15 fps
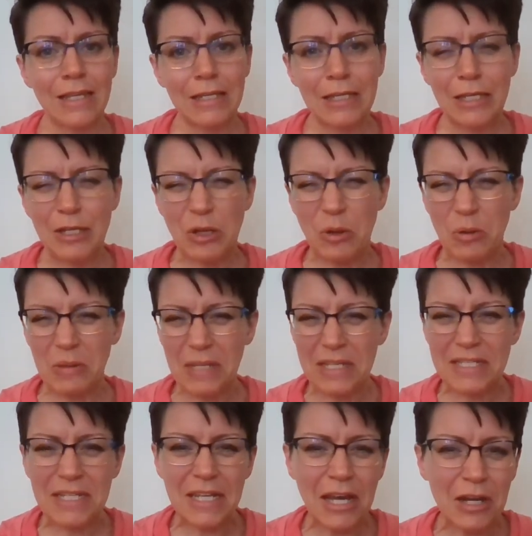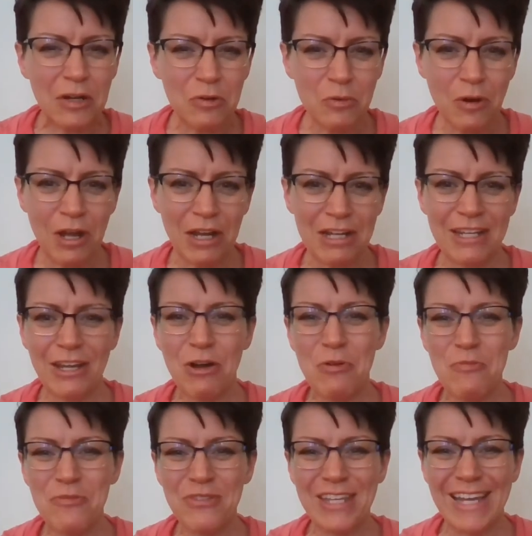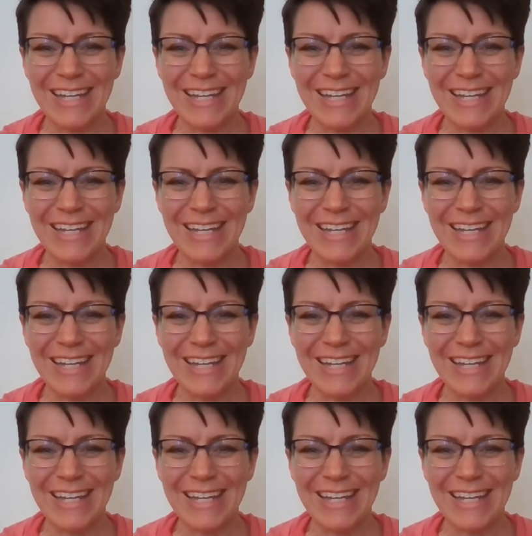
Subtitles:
You know, unless I got it wrong. Hopefully I